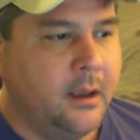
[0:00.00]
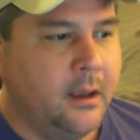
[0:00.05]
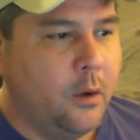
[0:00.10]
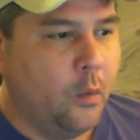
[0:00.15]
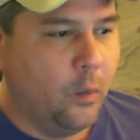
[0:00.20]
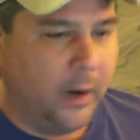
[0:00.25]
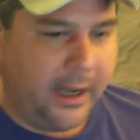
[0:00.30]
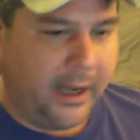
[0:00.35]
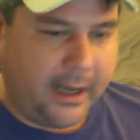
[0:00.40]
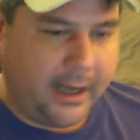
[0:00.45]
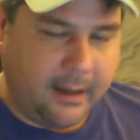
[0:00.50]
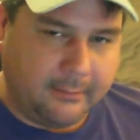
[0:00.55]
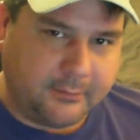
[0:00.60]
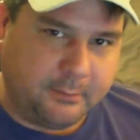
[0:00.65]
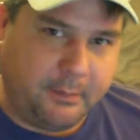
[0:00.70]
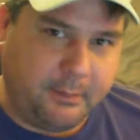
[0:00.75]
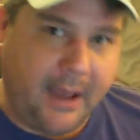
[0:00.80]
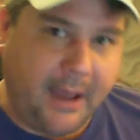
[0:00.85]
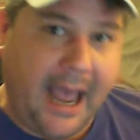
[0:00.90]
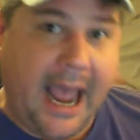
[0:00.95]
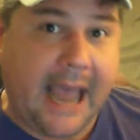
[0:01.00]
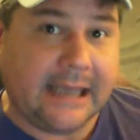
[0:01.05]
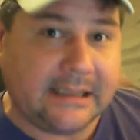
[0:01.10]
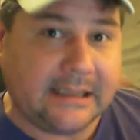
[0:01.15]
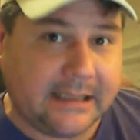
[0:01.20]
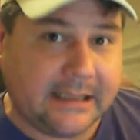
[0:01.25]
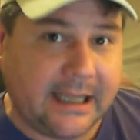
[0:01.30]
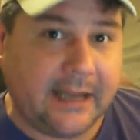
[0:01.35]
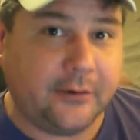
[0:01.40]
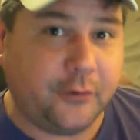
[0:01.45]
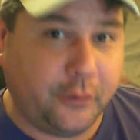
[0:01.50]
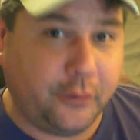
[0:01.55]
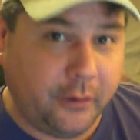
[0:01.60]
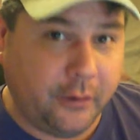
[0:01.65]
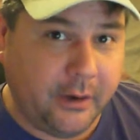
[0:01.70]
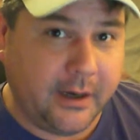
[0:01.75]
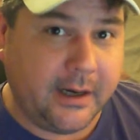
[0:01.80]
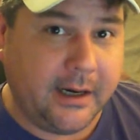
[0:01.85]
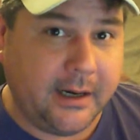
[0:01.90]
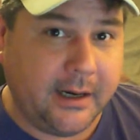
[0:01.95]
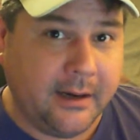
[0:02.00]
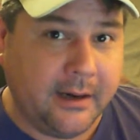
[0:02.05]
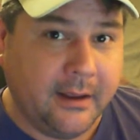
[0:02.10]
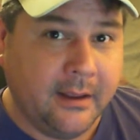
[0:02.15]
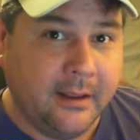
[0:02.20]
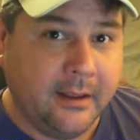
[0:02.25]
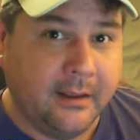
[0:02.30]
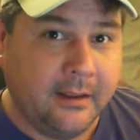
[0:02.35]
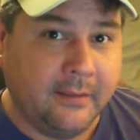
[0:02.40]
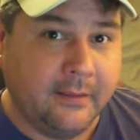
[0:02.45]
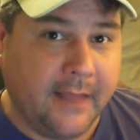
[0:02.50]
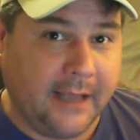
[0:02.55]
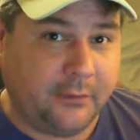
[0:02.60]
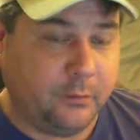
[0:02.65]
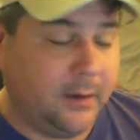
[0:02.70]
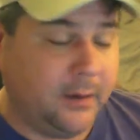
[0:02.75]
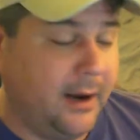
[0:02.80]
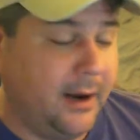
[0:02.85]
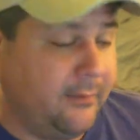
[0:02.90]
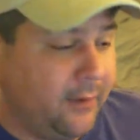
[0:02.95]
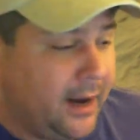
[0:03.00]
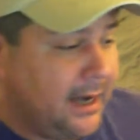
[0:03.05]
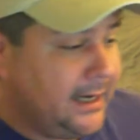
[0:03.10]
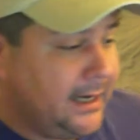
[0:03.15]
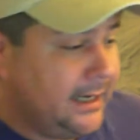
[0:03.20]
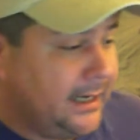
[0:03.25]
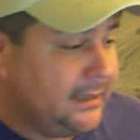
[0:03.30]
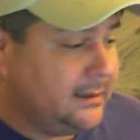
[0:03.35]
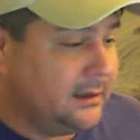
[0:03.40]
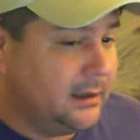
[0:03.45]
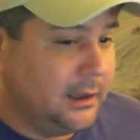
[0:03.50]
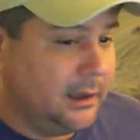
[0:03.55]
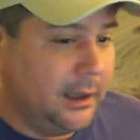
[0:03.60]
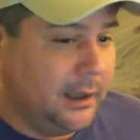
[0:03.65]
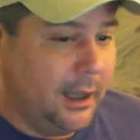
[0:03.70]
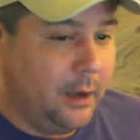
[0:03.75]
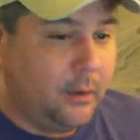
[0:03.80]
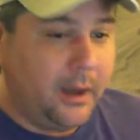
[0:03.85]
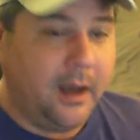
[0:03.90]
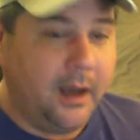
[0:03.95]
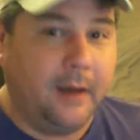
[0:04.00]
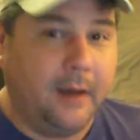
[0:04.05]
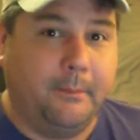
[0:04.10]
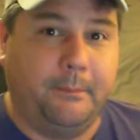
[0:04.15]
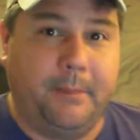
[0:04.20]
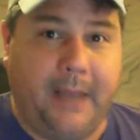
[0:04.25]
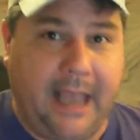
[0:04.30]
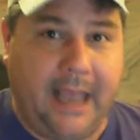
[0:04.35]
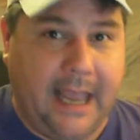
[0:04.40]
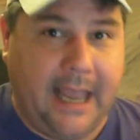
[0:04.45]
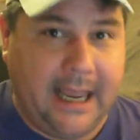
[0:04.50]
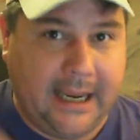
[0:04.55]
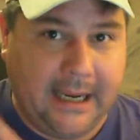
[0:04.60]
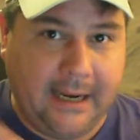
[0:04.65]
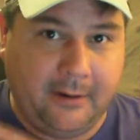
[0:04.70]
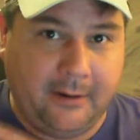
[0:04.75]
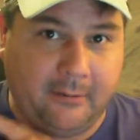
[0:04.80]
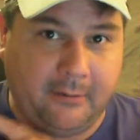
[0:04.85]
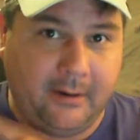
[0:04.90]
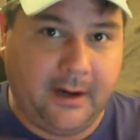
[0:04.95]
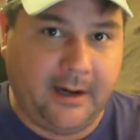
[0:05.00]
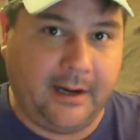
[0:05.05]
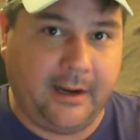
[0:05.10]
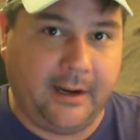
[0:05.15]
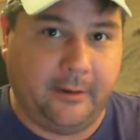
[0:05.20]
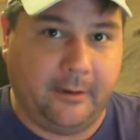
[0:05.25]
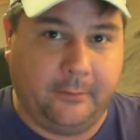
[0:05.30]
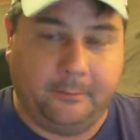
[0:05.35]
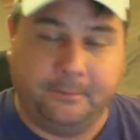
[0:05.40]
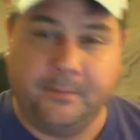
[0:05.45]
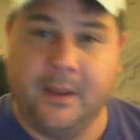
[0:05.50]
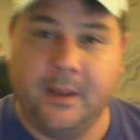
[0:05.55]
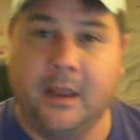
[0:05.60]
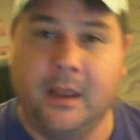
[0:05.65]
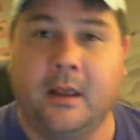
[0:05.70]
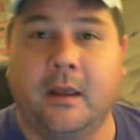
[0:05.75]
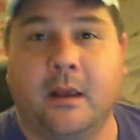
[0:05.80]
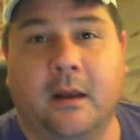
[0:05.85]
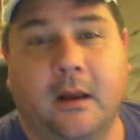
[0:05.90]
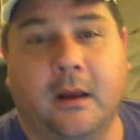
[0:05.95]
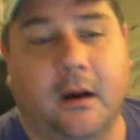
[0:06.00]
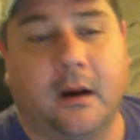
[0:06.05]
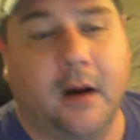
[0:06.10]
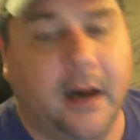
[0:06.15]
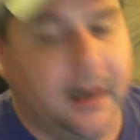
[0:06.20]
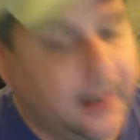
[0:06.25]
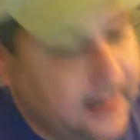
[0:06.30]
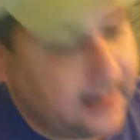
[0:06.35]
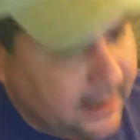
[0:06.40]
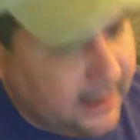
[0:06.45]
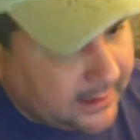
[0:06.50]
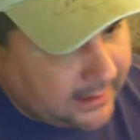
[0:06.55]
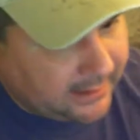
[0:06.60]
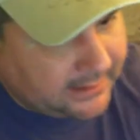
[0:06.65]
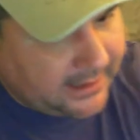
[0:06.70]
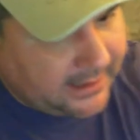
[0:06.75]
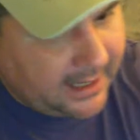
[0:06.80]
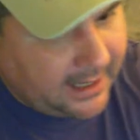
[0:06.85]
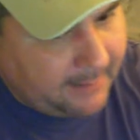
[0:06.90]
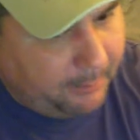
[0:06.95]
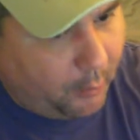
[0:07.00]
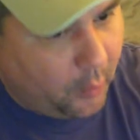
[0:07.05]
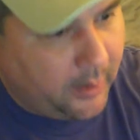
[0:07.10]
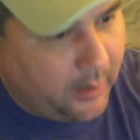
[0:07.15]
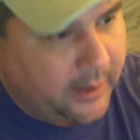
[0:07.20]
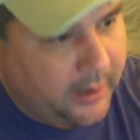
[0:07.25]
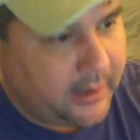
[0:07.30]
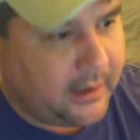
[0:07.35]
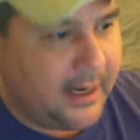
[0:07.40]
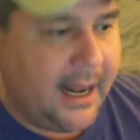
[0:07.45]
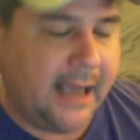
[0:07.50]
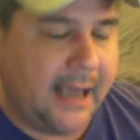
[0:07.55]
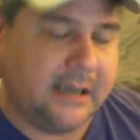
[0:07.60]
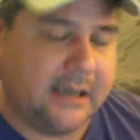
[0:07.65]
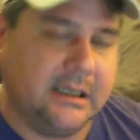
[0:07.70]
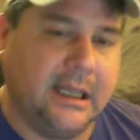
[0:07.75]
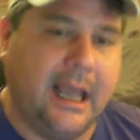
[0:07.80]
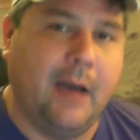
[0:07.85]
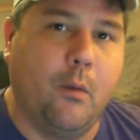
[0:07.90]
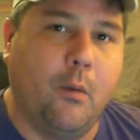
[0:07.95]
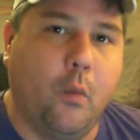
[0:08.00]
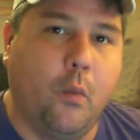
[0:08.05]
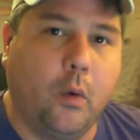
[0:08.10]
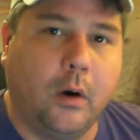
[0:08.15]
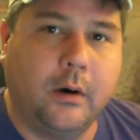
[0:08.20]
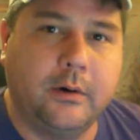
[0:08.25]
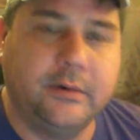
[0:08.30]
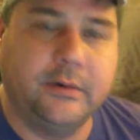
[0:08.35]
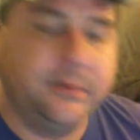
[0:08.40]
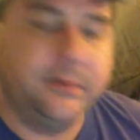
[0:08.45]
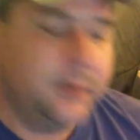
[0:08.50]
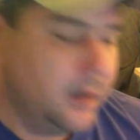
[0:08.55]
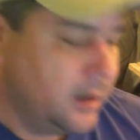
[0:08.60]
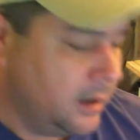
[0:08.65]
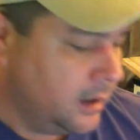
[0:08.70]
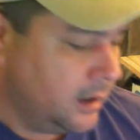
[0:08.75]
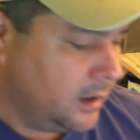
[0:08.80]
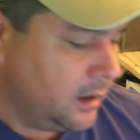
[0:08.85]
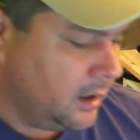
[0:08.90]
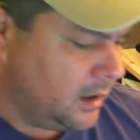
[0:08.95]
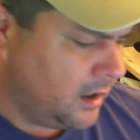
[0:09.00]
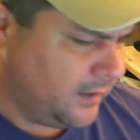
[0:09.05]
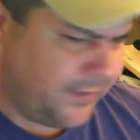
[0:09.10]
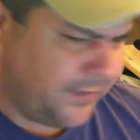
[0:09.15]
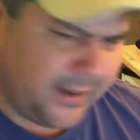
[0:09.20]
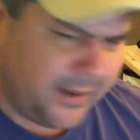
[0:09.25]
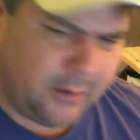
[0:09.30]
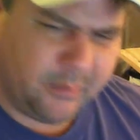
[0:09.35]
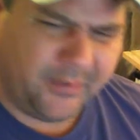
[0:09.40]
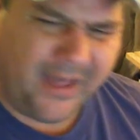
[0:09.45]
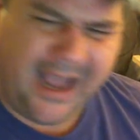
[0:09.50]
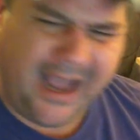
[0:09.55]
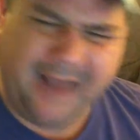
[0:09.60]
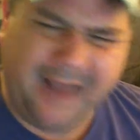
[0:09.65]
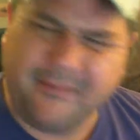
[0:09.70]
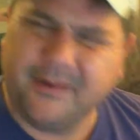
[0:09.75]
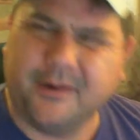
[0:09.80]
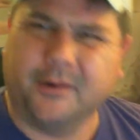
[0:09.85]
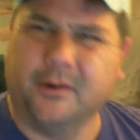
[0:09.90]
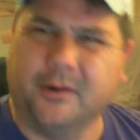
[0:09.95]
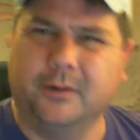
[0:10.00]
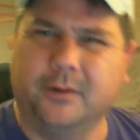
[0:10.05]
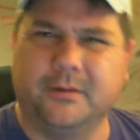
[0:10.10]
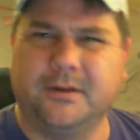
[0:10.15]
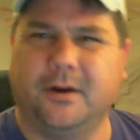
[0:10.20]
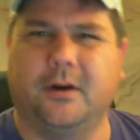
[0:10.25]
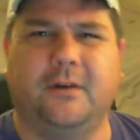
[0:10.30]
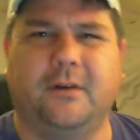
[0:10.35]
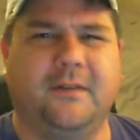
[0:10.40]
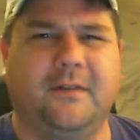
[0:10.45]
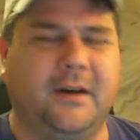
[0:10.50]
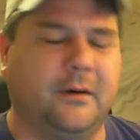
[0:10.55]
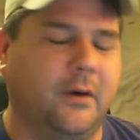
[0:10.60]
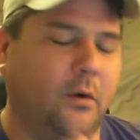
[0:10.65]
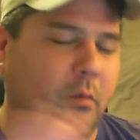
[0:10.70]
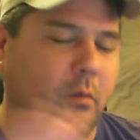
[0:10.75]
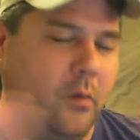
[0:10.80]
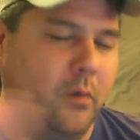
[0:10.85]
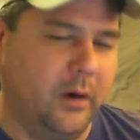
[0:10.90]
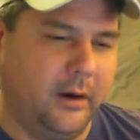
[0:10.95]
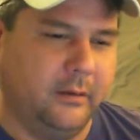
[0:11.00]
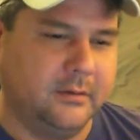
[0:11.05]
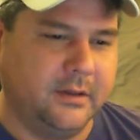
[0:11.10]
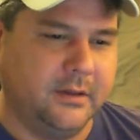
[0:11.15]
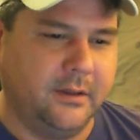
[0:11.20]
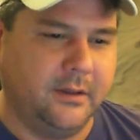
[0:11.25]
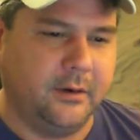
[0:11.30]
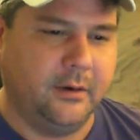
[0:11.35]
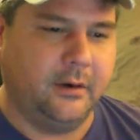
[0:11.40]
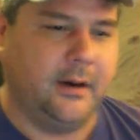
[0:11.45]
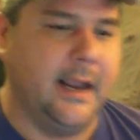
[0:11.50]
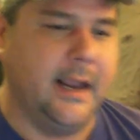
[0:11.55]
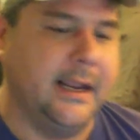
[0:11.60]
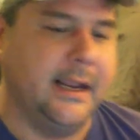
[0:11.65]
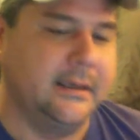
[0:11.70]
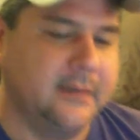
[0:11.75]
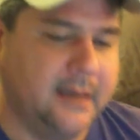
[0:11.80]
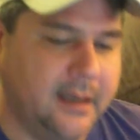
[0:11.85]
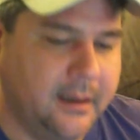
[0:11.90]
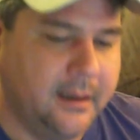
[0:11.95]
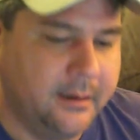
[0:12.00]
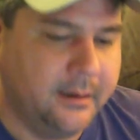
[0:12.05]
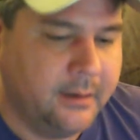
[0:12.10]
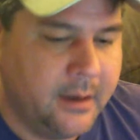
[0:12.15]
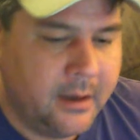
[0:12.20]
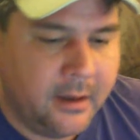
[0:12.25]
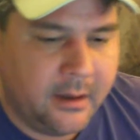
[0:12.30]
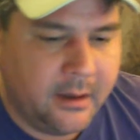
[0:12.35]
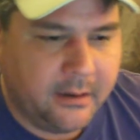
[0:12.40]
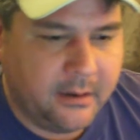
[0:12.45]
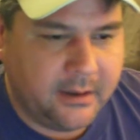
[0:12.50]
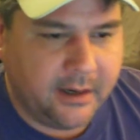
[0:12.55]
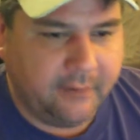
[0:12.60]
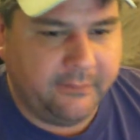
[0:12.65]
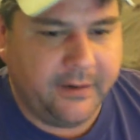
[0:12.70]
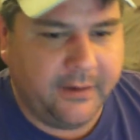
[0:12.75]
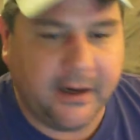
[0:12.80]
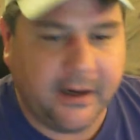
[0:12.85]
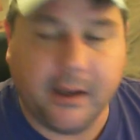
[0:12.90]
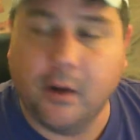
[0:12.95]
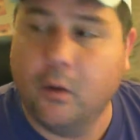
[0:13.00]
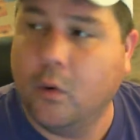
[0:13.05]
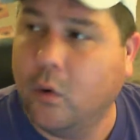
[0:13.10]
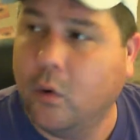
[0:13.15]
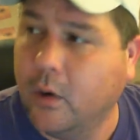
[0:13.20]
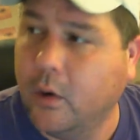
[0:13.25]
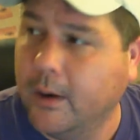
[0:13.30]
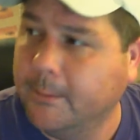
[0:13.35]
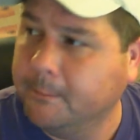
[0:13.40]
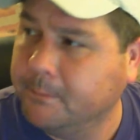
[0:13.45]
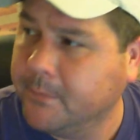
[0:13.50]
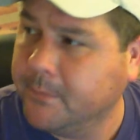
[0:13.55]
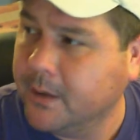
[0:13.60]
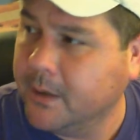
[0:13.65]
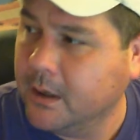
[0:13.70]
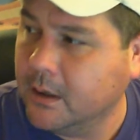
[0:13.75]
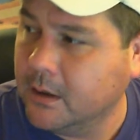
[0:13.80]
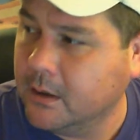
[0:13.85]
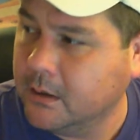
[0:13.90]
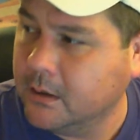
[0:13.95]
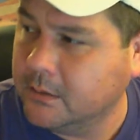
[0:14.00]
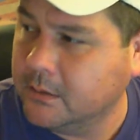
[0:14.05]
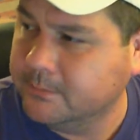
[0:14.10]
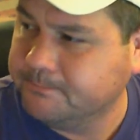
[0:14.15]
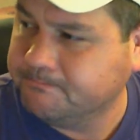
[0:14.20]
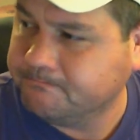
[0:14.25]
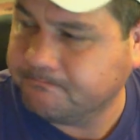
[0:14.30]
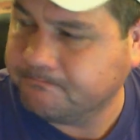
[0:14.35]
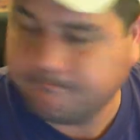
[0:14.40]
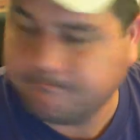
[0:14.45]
When it comes past that tree, that's whenever I need to load up and get ready to go. All right, it didn't get to that point. It actually got worse, I think, with Ivan or Gustav. I don't know, one of those other hurricanes that I did a video on.